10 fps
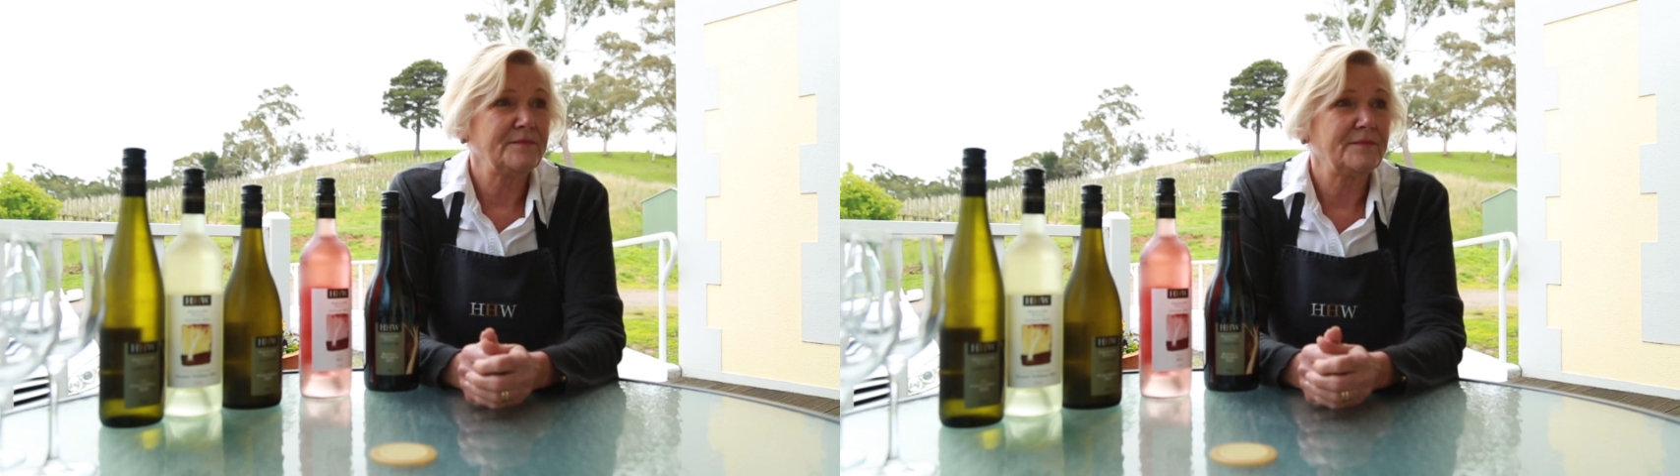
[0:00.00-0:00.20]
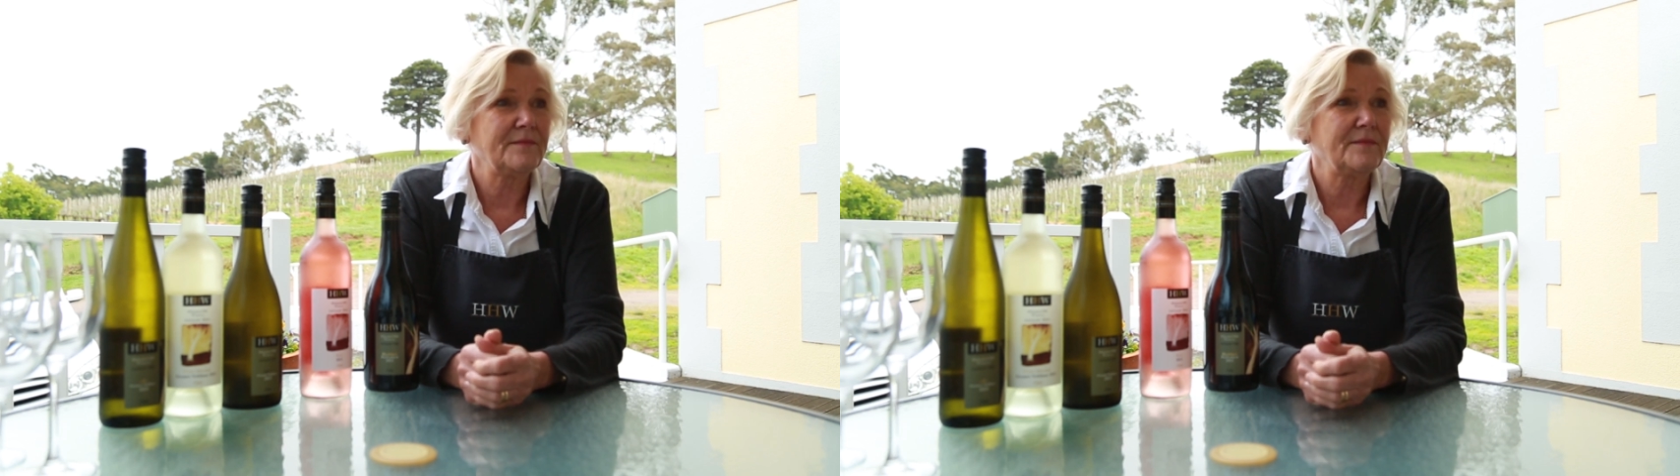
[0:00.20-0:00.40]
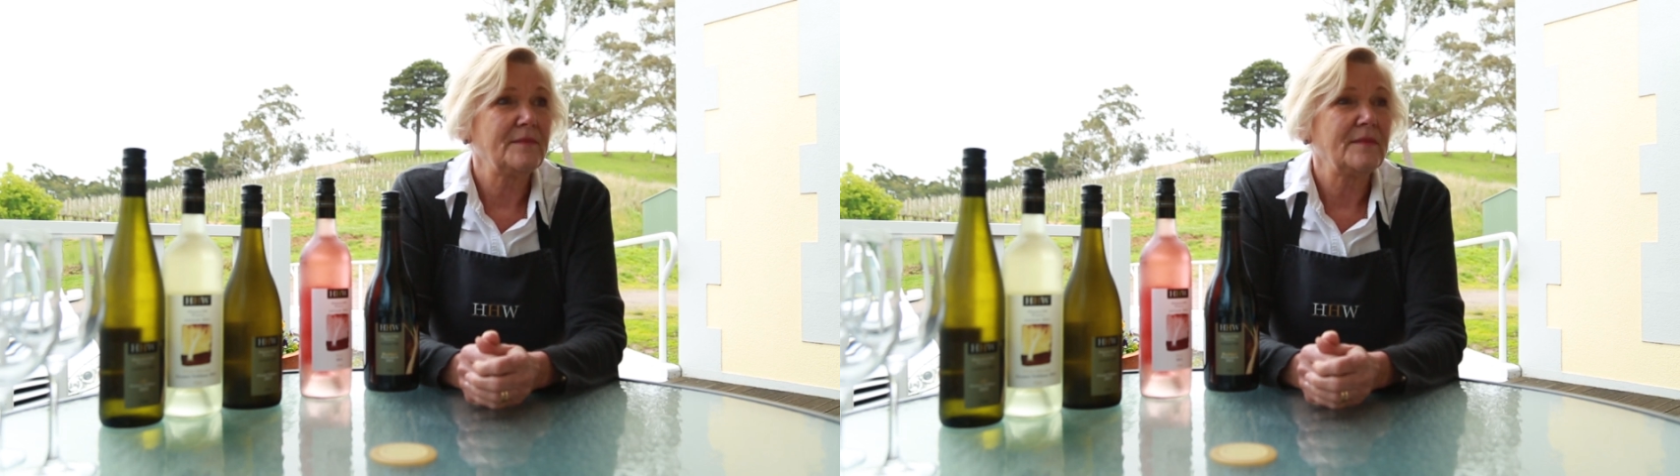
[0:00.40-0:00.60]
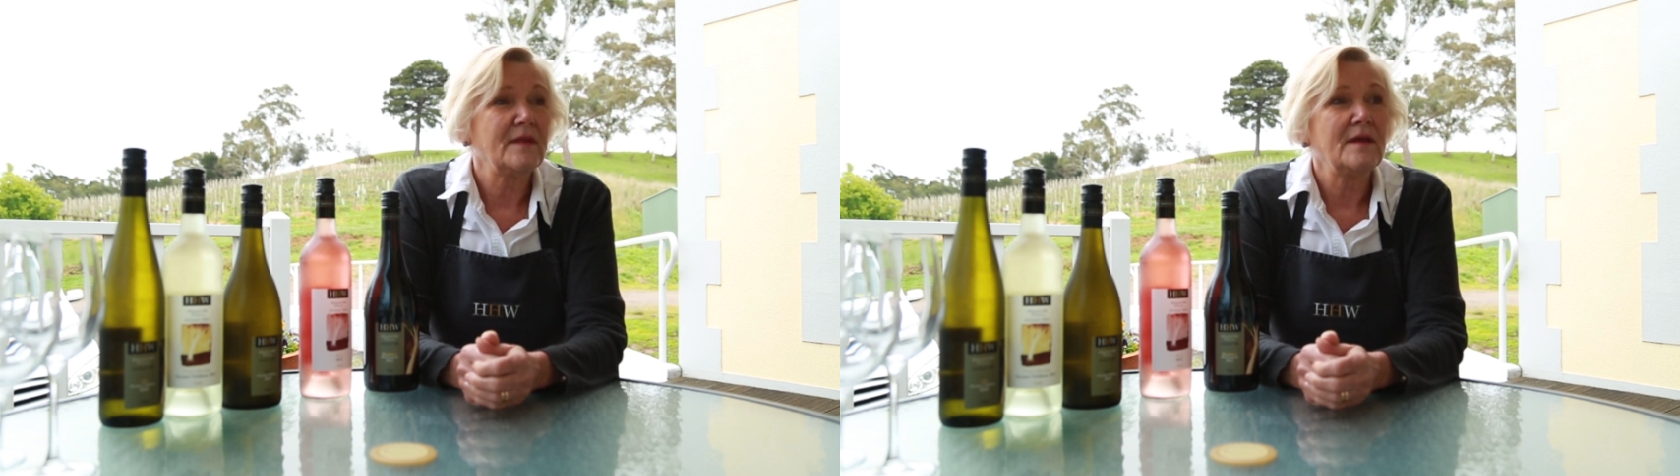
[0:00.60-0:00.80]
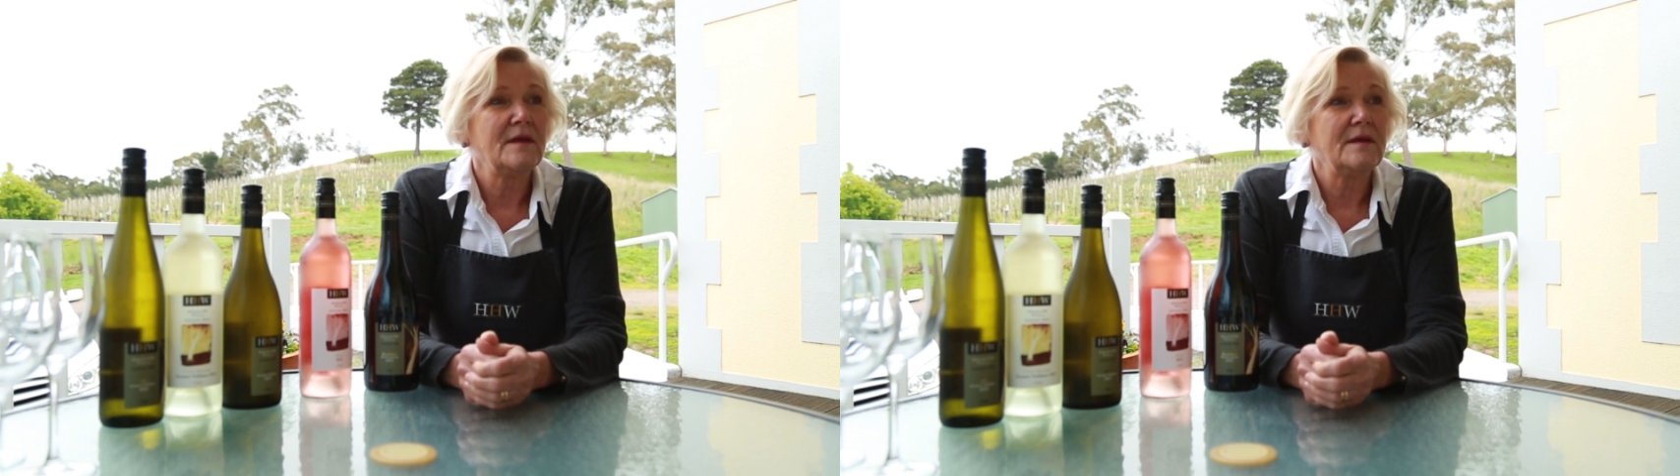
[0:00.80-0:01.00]
So all
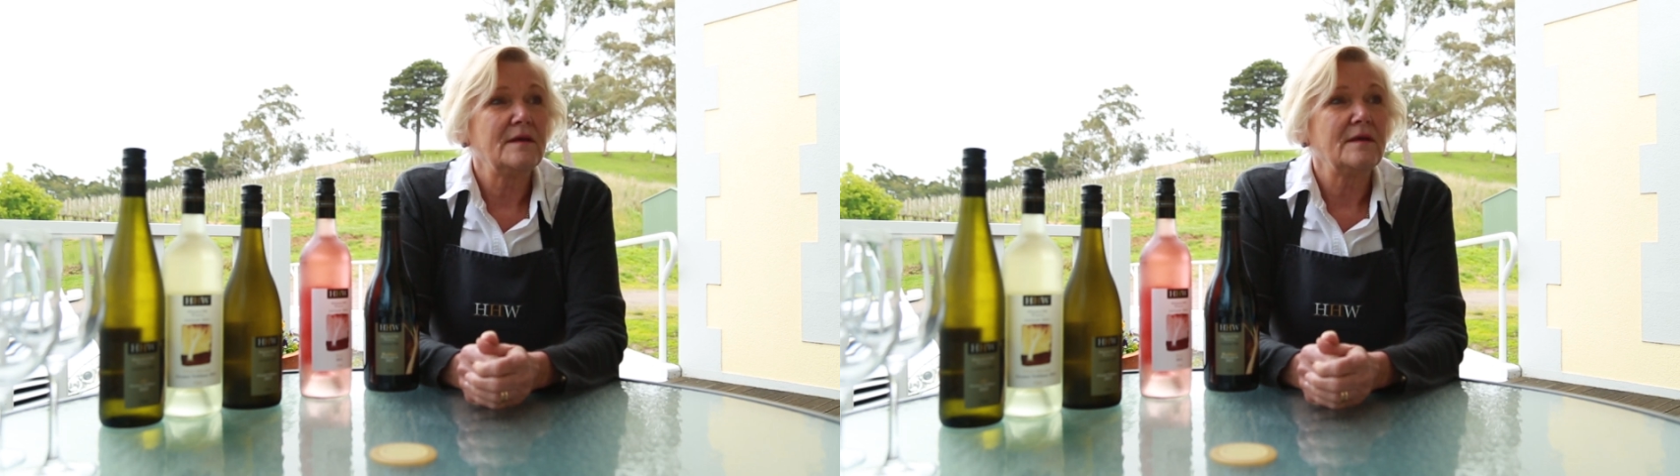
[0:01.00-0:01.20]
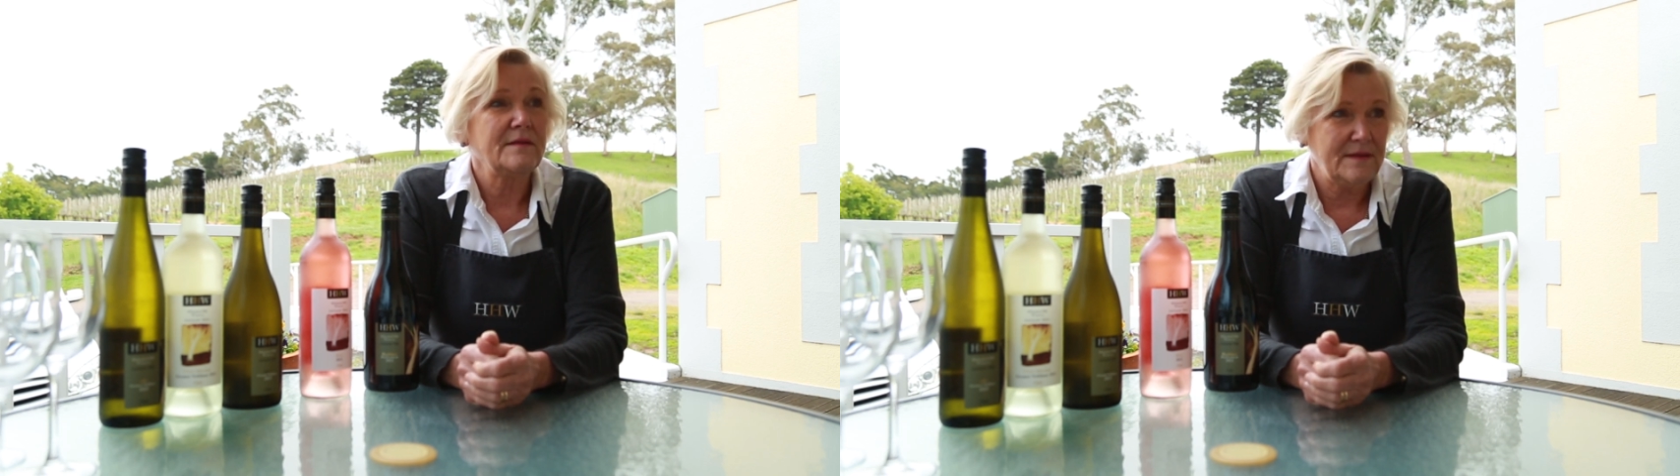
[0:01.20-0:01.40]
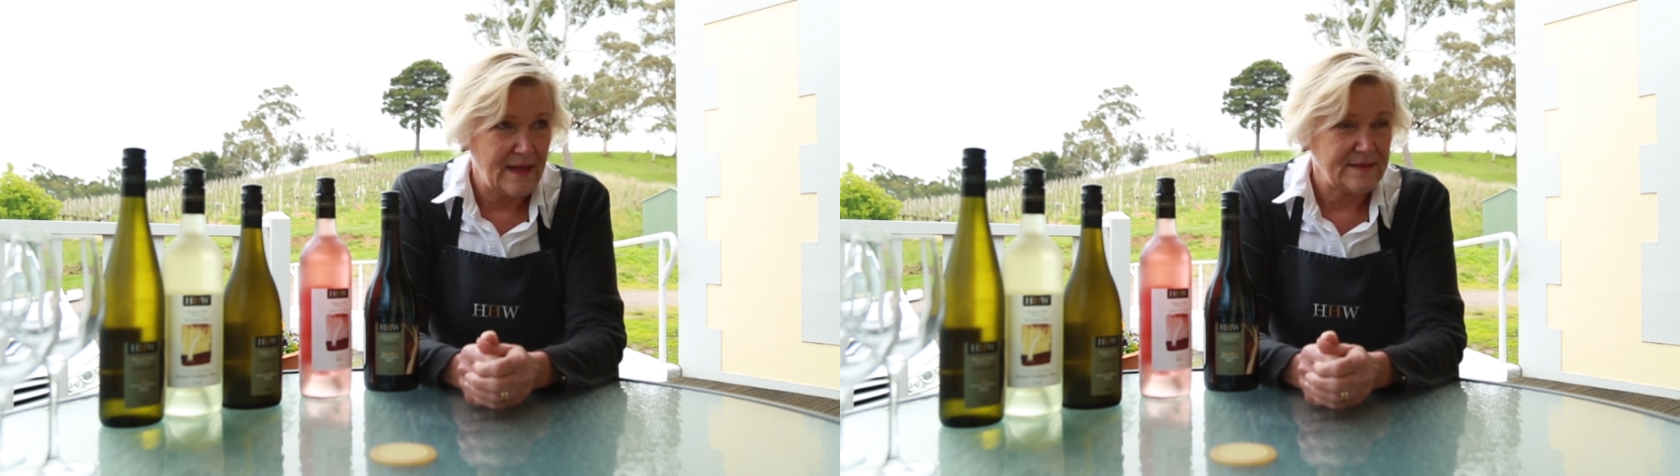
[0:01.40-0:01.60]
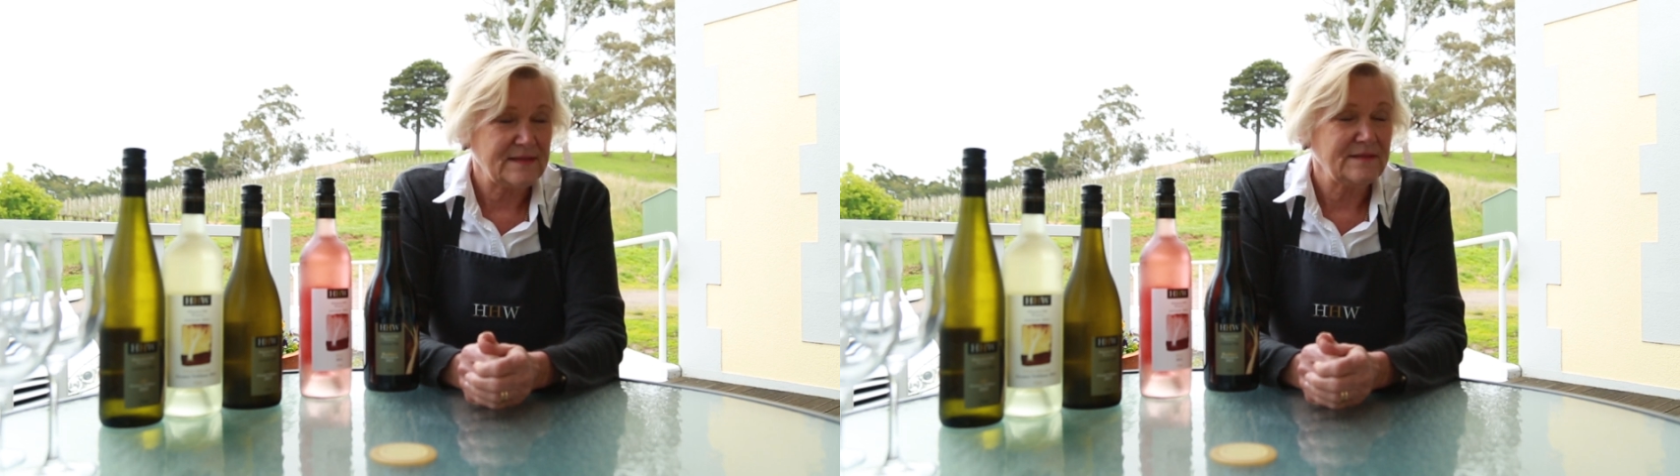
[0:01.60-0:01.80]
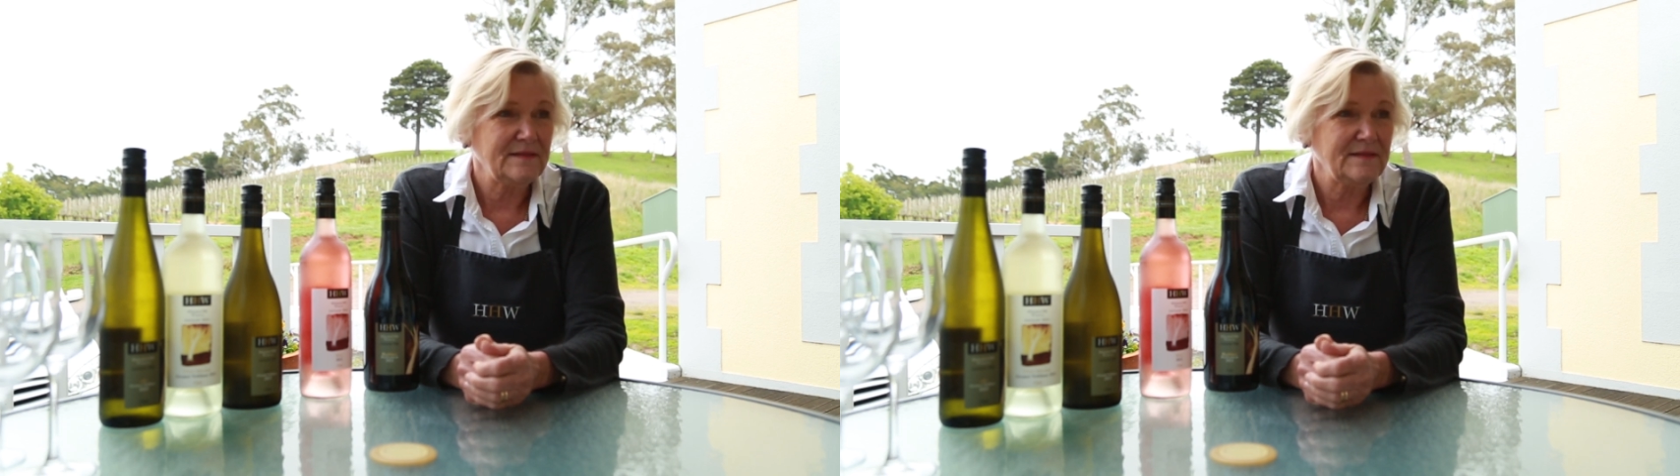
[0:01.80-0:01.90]
process off-site? Yes.